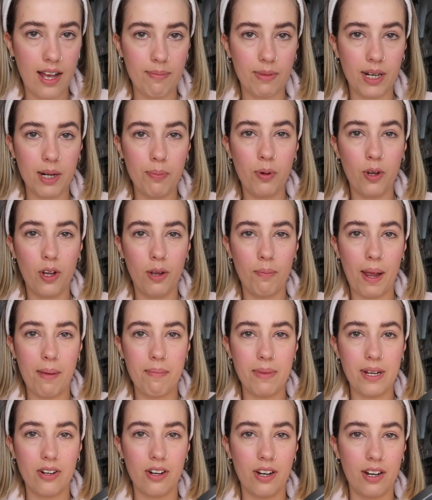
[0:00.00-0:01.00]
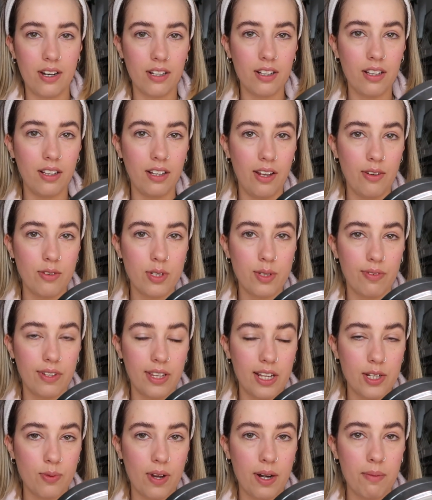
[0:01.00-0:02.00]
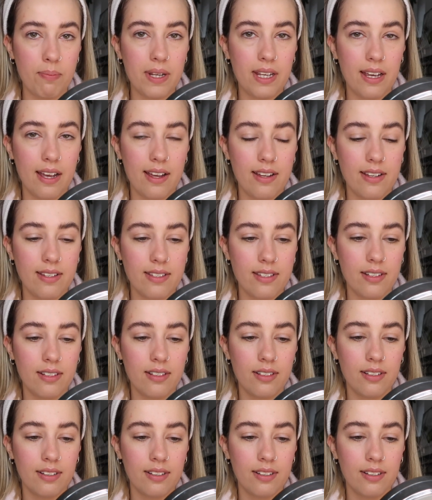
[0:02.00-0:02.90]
I'm going to pull my mirror in close for this one because,